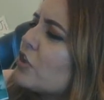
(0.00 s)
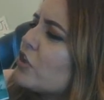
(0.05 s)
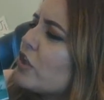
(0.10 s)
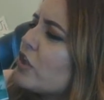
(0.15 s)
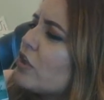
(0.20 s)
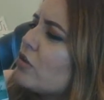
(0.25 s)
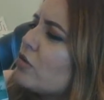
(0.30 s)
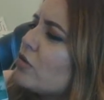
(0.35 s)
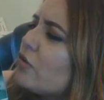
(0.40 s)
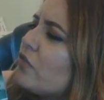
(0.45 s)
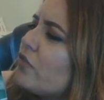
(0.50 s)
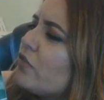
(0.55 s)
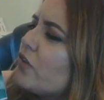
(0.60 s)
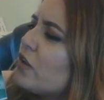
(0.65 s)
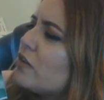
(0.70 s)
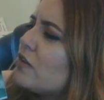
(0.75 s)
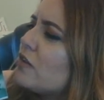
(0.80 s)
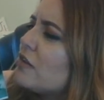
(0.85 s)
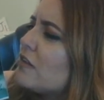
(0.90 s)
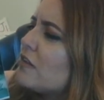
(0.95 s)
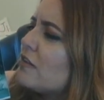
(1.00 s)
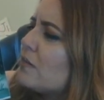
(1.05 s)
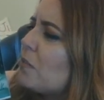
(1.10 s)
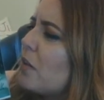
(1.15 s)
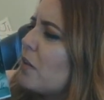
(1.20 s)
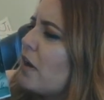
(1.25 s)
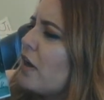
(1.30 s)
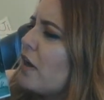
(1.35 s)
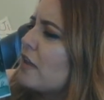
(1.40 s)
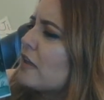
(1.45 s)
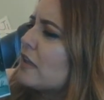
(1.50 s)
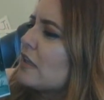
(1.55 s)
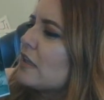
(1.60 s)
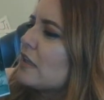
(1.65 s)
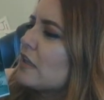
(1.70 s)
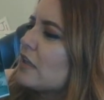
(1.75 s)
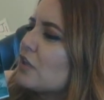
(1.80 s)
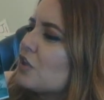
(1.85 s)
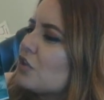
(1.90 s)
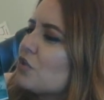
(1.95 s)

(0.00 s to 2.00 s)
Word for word: Gerald felt his body